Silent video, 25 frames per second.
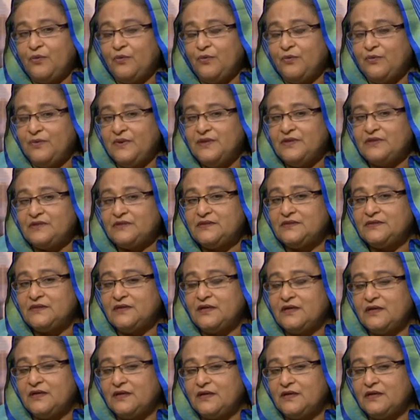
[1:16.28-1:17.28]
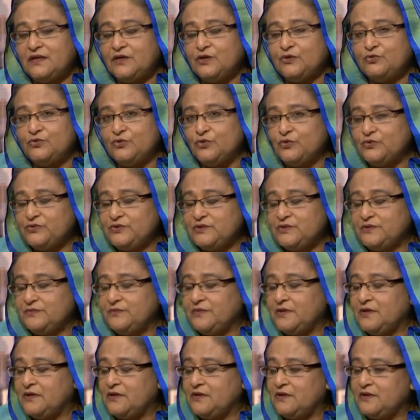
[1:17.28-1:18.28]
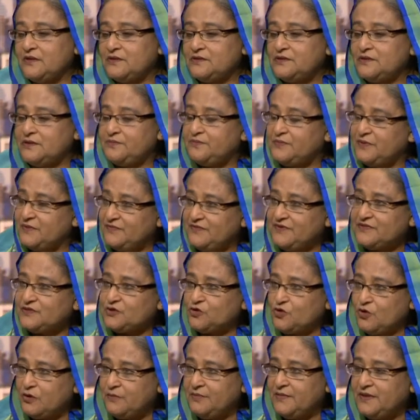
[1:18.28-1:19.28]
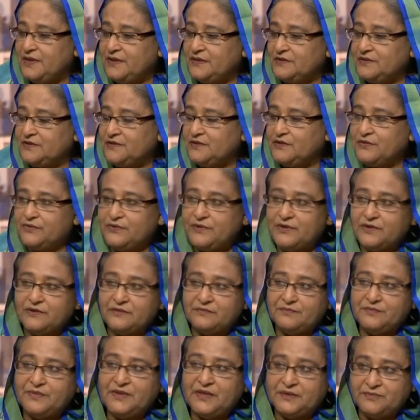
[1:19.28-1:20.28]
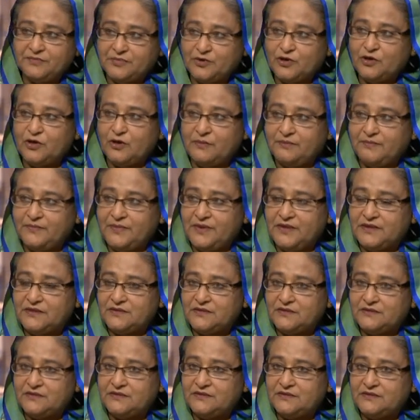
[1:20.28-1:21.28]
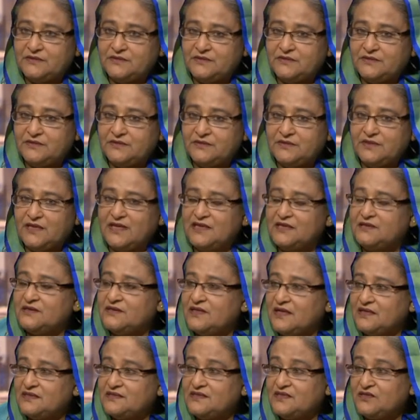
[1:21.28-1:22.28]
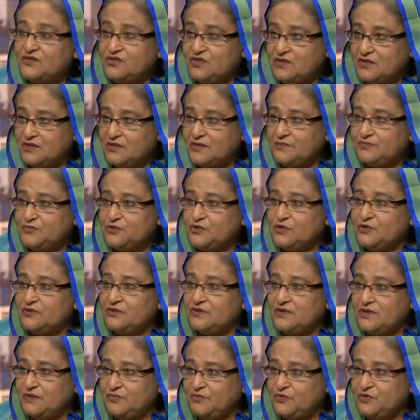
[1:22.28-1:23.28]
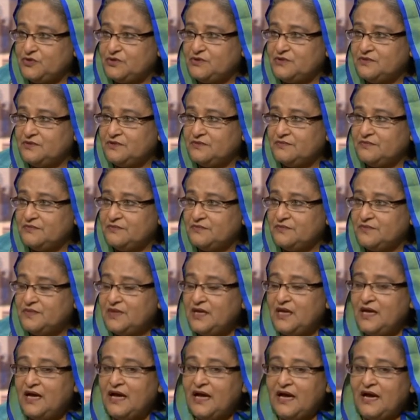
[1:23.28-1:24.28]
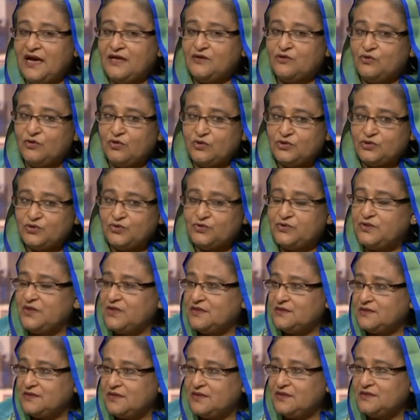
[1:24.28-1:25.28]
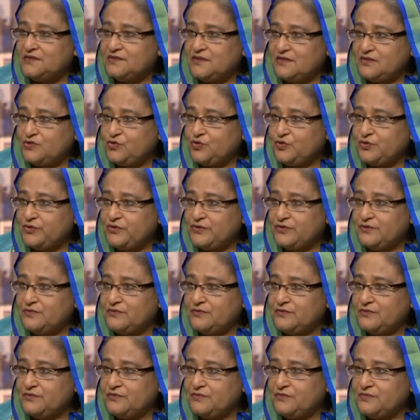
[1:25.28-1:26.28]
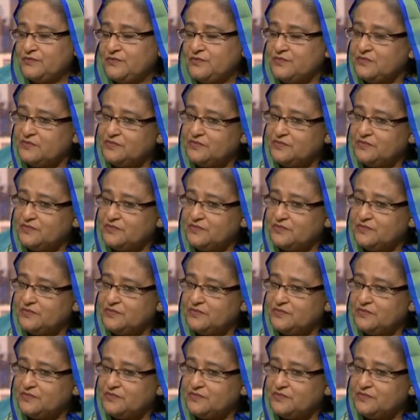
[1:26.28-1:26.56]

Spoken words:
Well, the previous government, during BNP government, they indulged in corruption, nepotism, and also they encouraged the terrorism.